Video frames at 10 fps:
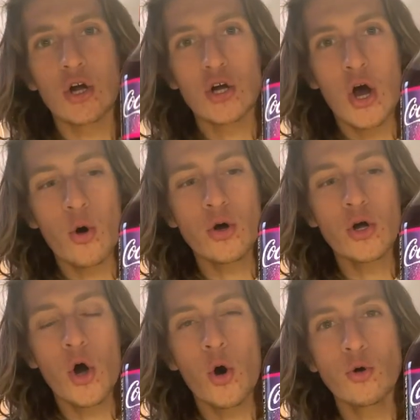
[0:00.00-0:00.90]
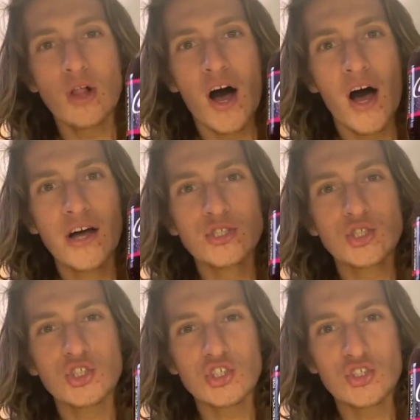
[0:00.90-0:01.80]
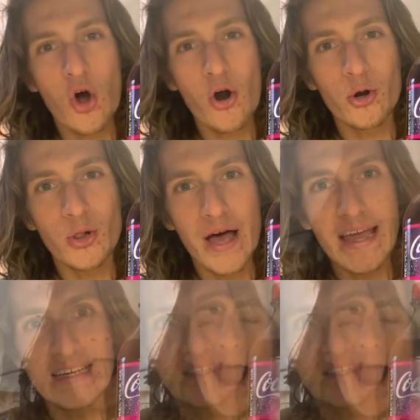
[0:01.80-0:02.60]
Coca-Cola Starlight.